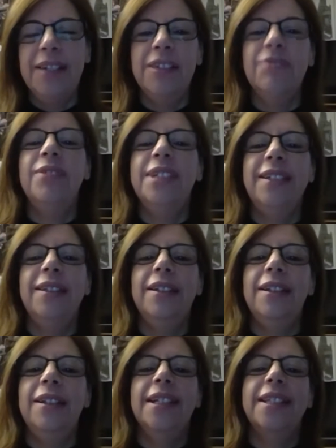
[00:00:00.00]
I really
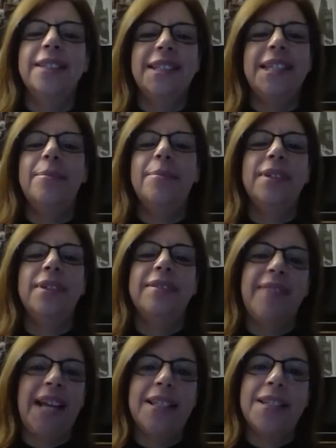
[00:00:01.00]
like the deep
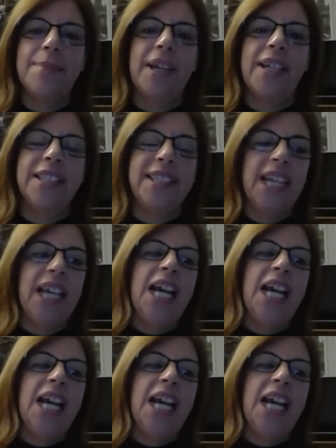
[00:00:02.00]
aspects,